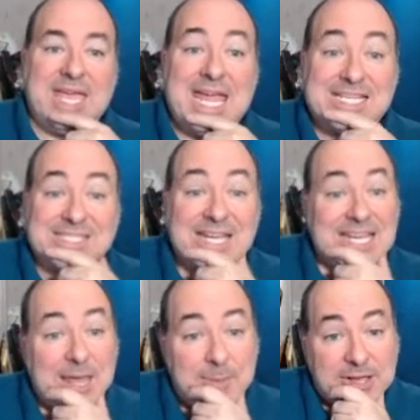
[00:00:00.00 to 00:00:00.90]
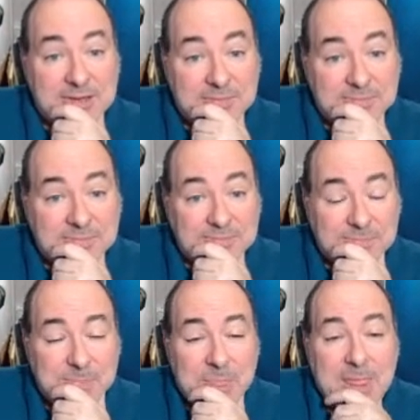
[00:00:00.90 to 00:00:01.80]
it's dynamic.
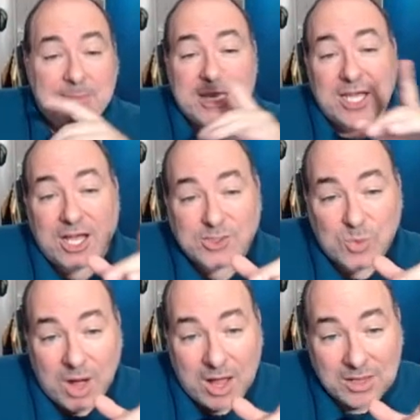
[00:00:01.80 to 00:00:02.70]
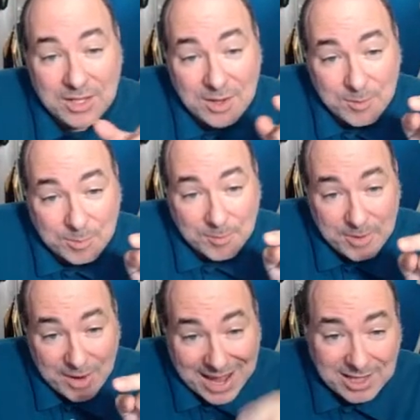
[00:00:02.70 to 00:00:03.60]
Because while
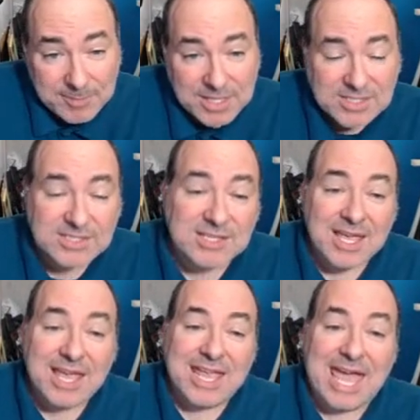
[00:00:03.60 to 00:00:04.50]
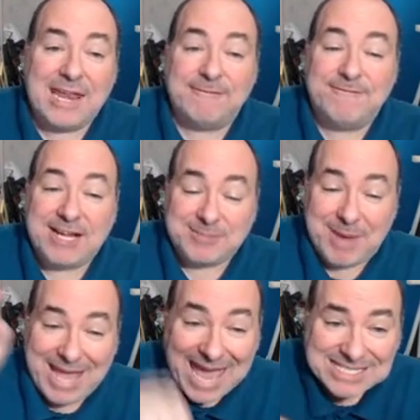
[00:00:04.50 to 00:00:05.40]
Premiere Elements can affect
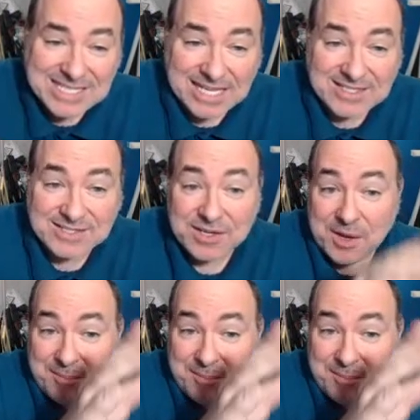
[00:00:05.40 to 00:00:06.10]
my assets